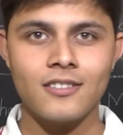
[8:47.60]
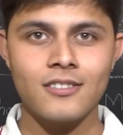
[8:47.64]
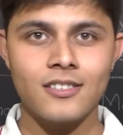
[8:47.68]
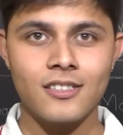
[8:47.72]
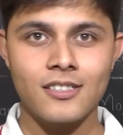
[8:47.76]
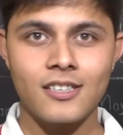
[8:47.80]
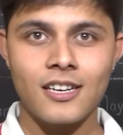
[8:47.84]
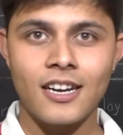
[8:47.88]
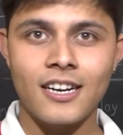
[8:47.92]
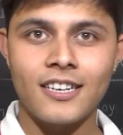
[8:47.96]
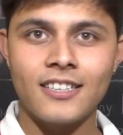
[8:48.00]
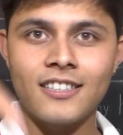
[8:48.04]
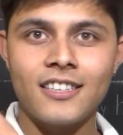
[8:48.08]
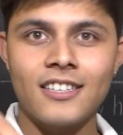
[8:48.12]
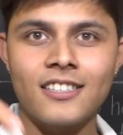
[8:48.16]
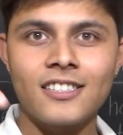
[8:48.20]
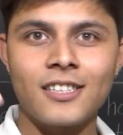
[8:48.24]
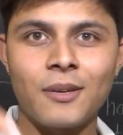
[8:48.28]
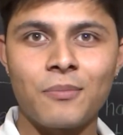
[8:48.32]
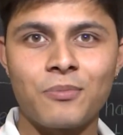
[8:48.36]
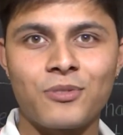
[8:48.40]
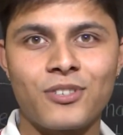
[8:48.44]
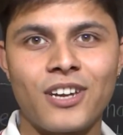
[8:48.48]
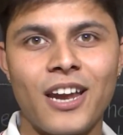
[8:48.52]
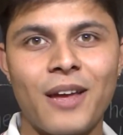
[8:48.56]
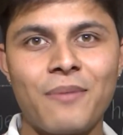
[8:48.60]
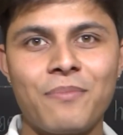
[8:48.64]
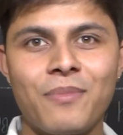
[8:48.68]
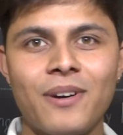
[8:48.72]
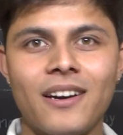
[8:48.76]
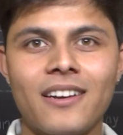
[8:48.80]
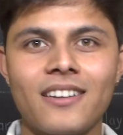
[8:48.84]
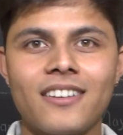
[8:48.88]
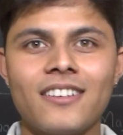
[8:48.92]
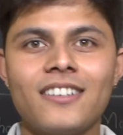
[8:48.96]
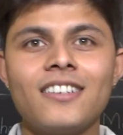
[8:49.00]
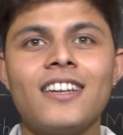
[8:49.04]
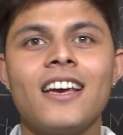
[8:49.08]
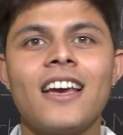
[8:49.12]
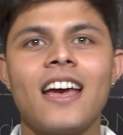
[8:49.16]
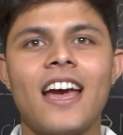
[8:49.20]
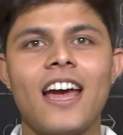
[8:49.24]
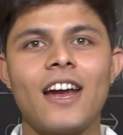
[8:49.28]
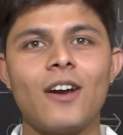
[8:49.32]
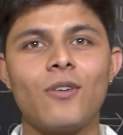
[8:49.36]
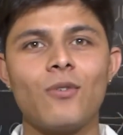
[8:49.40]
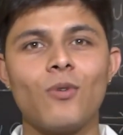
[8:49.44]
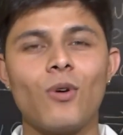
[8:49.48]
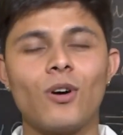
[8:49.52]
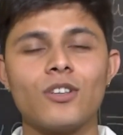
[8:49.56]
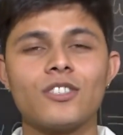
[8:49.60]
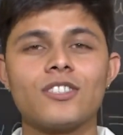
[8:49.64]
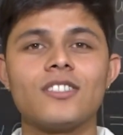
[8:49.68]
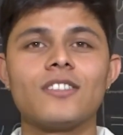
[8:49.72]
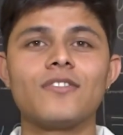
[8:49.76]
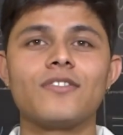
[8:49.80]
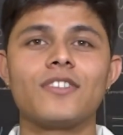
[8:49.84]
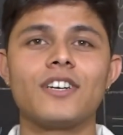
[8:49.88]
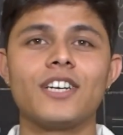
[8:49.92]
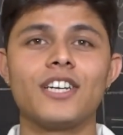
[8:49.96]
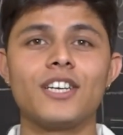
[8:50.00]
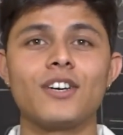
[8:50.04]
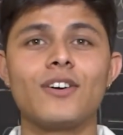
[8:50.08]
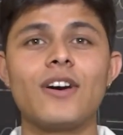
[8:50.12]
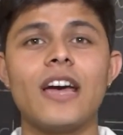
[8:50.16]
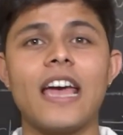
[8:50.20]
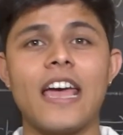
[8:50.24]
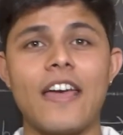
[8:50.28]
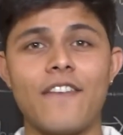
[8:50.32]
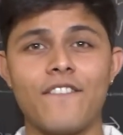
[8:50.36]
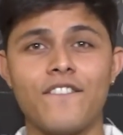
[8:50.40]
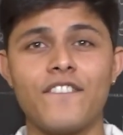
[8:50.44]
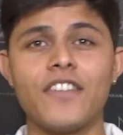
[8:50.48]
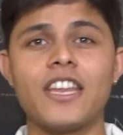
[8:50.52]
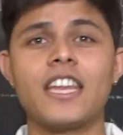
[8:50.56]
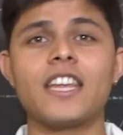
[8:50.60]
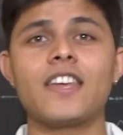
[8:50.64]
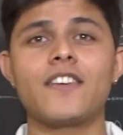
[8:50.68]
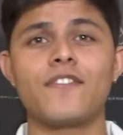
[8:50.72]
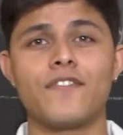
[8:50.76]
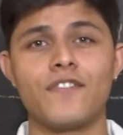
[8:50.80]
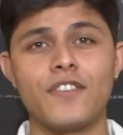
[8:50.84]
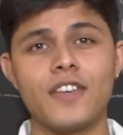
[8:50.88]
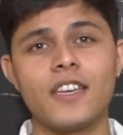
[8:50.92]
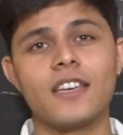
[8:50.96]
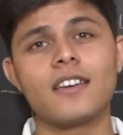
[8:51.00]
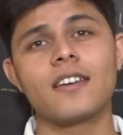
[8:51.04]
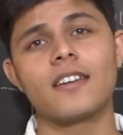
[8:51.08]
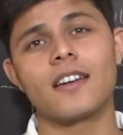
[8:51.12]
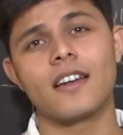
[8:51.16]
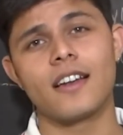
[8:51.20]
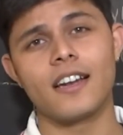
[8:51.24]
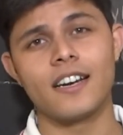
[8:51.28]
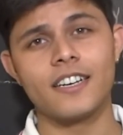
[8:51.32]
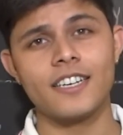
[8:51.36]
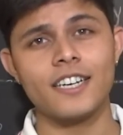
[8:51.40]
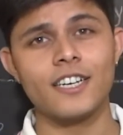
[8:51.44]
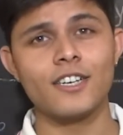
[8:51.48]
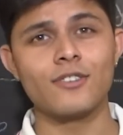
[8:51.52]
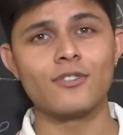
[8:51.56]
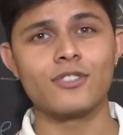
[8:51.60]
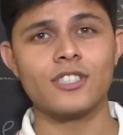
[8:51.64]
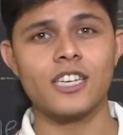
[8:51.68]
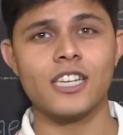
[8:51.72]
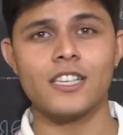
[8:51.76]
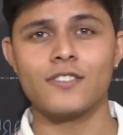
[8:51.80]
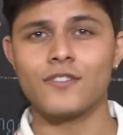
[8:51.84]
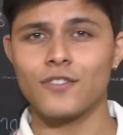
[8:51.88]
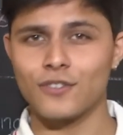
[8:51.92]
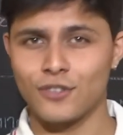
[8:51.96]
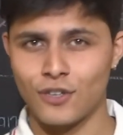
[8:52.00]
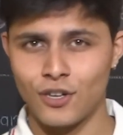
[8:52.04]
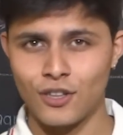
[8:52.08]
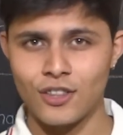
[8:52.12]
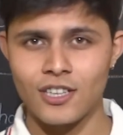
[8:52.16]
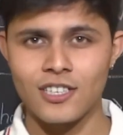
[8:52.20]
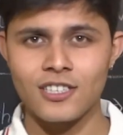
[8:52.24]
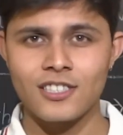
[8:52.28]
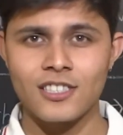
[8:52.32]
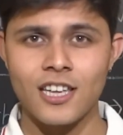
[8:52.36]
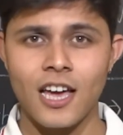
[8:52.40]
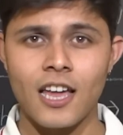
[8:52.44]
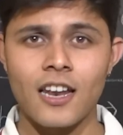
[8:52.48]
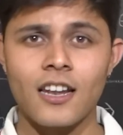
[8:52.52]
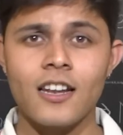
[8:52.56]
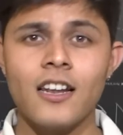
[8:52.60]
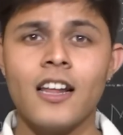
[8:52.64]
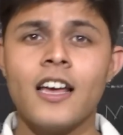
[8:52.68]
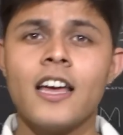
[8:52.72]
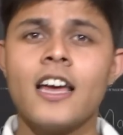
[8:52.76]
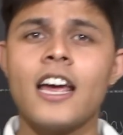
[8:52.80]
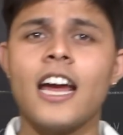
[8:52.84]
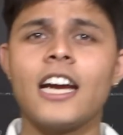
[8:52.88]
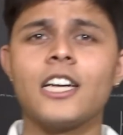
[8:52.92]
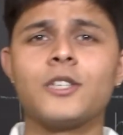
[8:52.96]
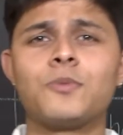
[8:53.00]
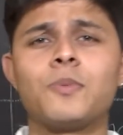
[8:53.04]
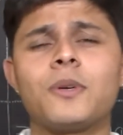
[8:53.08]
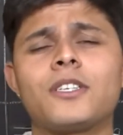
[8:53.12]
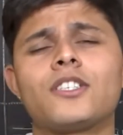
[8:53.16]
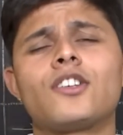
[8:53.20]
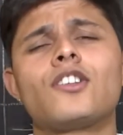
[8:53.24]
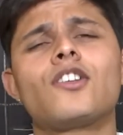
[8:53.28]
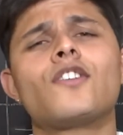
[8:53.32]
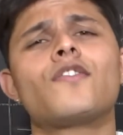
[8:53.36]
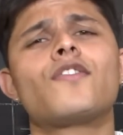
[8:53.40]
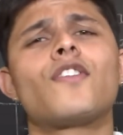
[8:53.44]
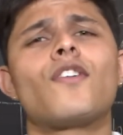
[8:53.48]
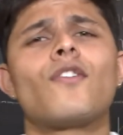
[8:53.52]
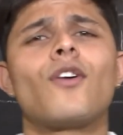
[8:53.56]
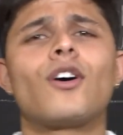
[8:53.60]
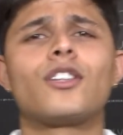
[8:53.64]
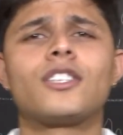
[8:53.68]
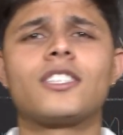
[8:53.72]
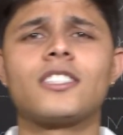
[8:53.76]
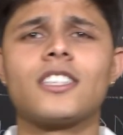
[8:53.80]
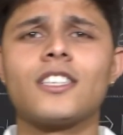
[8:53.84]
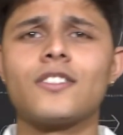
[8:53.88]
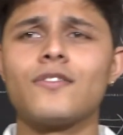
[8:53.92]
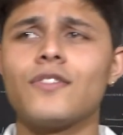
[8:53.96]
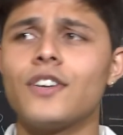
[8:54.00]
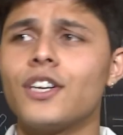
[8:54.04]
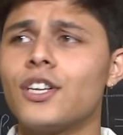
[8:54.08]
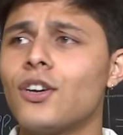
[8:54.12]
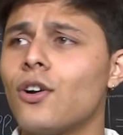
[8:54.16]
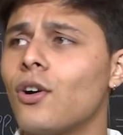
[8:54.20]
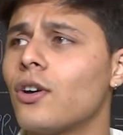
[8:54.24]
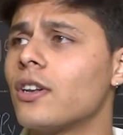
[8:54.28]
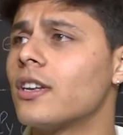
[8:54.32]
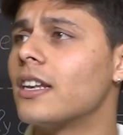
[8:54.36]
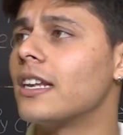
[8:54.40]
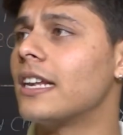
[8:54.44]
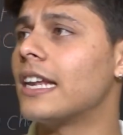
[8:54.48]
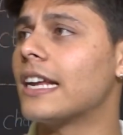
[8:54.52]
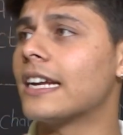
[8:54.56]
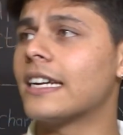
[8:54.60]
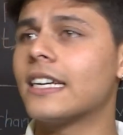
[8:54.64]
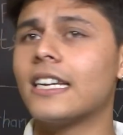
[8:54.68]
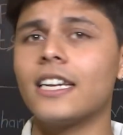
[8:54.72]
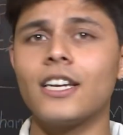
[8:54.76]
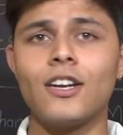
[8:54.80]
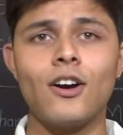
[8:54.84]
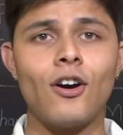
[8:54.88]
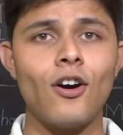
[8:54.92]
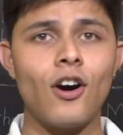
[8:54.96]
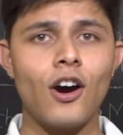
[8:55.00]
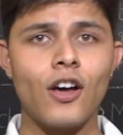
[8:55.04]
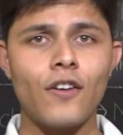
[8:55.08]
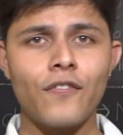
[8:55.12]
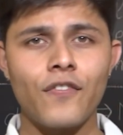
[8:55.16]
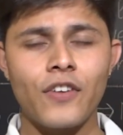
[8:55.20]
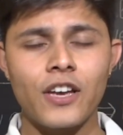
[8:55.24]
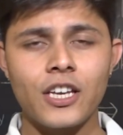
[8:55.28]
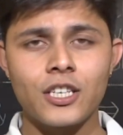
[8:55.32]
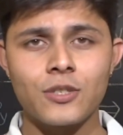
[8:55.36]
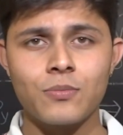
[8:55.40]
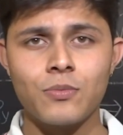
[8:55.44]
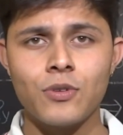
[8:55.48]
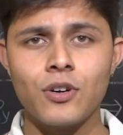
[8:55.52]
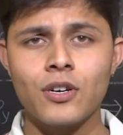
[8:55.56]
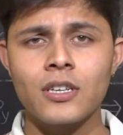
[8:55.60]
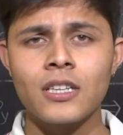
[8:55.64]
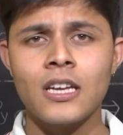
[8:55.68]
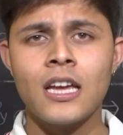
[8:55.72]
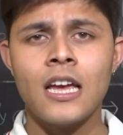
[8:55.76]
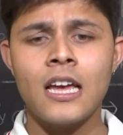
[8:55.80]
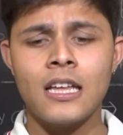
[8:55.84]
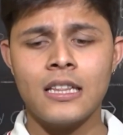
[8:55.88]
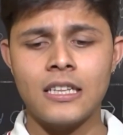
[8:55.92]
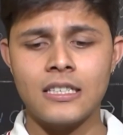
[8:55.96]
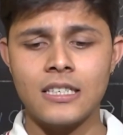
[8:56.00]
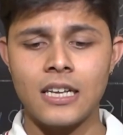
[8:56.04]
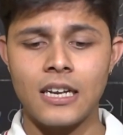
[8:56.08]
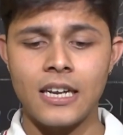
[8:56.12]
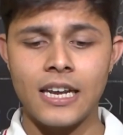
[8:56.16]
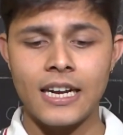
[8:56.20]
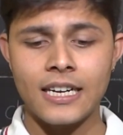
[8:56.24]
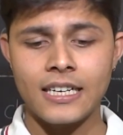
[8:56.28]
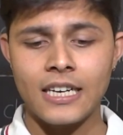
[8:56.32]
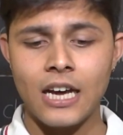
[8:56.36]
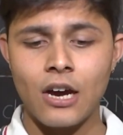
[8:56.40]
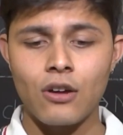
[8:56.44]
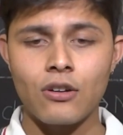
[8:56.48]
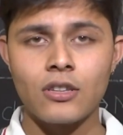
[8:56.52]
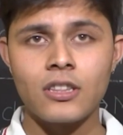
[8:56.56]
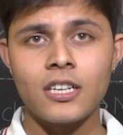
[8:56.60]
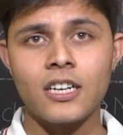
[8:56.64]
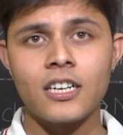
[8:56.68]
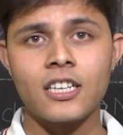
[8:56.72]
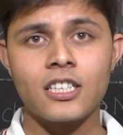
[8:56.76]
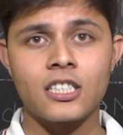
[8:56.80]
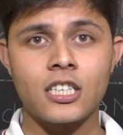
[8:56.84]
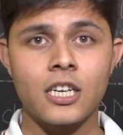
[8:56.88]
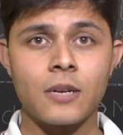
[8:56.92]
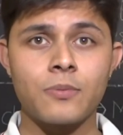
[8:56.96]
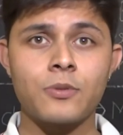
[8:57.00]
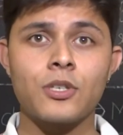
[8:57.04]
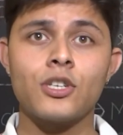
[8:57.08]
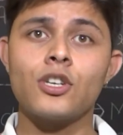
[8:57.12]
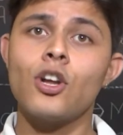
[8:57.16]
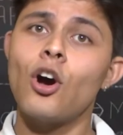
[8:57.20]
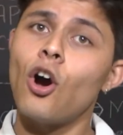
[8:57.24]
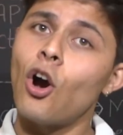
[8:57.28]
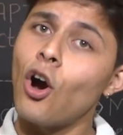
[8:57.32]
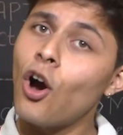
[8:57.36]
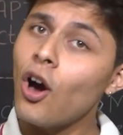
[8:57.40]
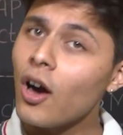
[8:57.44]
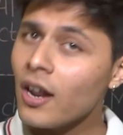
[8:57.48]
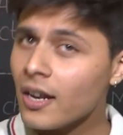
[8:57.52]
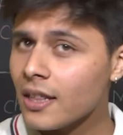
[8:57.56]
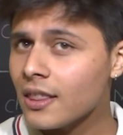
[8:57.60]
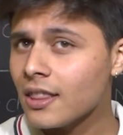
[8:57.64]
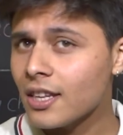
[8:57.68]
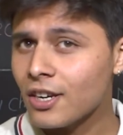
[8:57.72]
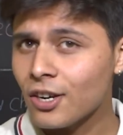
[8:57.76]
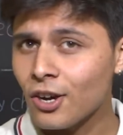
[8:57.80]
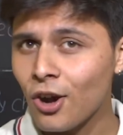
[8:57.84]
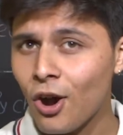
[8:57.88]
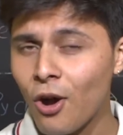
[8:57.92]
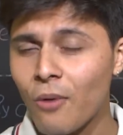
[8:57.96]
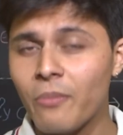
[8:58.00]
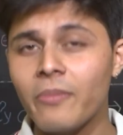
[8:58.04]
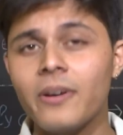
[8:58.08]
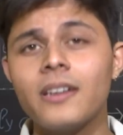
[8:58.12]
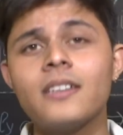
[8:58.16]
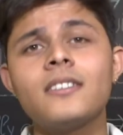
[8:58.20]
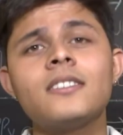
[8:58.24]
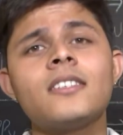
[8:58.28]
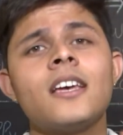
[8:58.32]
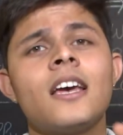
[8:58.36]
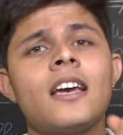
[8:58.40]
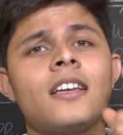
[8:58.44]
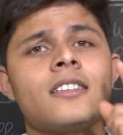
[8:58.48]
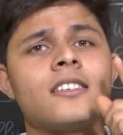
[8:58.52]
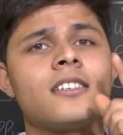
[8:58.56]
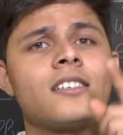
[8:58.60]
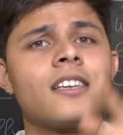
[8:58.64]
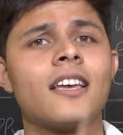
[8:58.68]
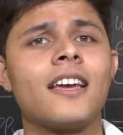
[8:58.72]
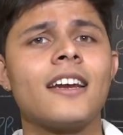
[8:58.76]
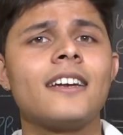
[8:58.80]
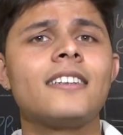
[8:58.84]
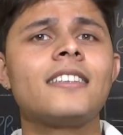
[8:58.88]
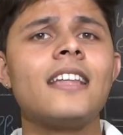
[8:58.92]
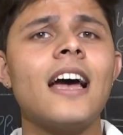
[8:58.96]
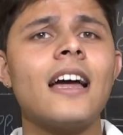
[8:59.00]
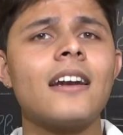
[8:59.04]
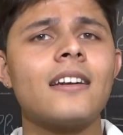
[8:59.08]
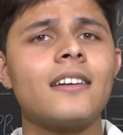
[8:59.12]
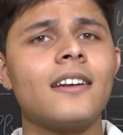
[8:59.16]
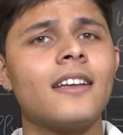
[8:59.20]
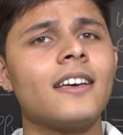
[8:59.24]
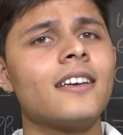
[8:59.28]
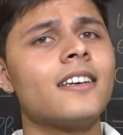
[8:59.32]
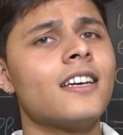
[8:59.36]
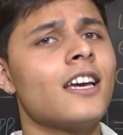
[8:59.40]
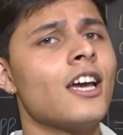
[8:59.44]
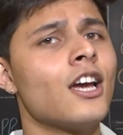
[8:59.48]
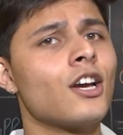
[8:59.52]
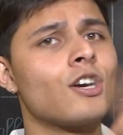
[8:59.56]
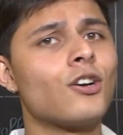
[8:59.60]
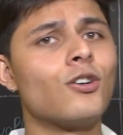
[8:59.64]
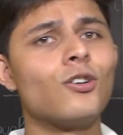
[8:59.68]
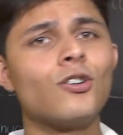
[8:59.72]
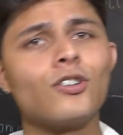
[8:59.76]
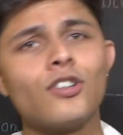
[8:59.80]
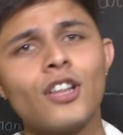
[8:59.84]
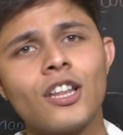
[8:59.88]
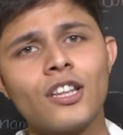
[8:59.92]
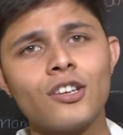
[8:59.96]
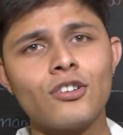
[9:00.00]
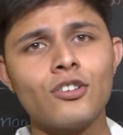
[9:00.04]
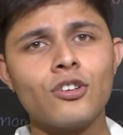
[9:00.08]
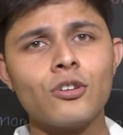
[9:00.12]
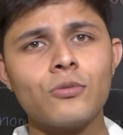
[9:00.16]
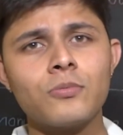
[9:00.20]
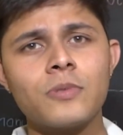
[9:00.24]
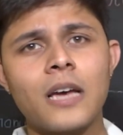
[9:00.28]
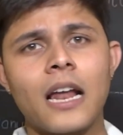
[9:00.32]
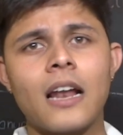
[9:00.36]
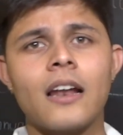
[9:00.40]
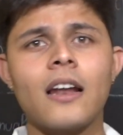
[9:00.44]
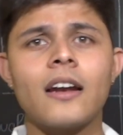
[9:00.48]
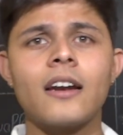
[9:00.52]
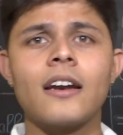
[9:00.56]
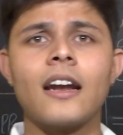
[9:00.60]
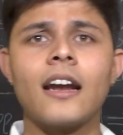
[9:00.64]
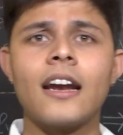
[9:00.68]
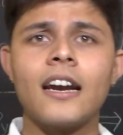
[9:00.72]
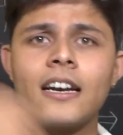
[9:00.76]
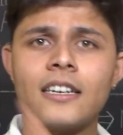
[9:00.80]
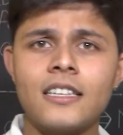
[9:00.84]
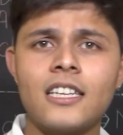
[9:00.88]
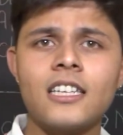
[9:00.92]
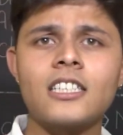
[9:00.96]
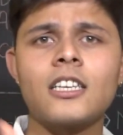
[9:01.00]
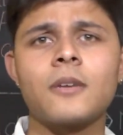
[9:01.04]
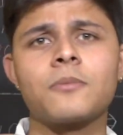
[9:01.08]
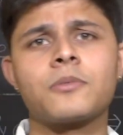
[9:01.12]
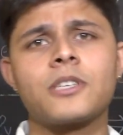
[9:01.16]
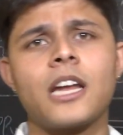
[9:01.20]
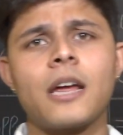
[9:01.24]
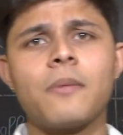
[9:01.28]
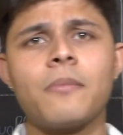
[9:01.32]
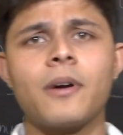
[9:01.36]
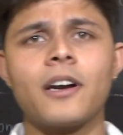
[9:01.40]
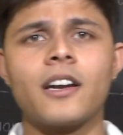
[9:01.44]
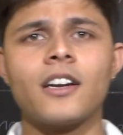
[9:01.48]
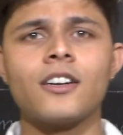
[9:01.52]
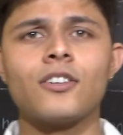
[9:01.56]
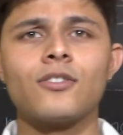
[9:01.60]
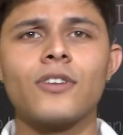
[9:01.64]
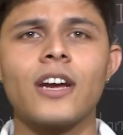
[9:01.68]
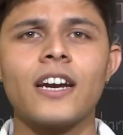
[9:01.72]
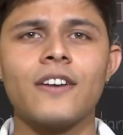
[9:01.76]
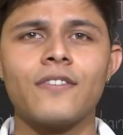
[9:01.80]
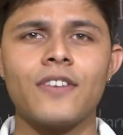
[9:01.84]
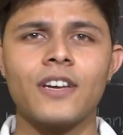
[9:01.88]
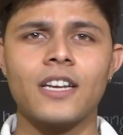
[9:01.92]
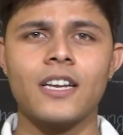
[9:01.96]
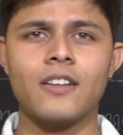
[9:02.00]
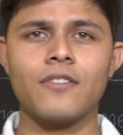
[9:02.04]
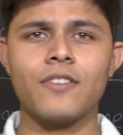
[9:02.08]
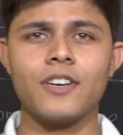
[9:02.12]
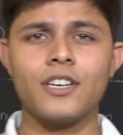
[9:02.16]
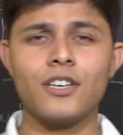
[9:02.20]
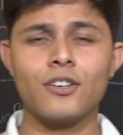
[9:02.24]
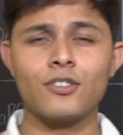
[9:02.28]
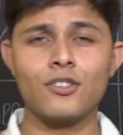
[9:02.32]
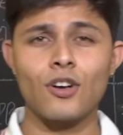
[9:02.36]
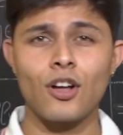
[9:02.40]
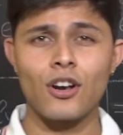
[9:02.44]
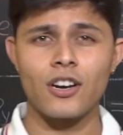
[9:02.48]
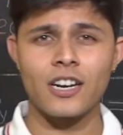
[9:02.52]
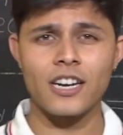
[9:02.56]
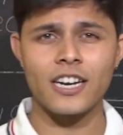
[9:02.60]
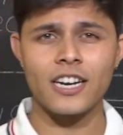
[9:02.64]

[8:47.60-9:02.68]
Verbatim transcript: Just hit this subscribe button and watch the video every week related to Salesforce on this channel. And especially if you're watching this video on LinkedIn or Facebook, there's a link down in the description or in the comments. Just hit that link, go to the YouTube channel and hit the subscribe button to get weekly videos all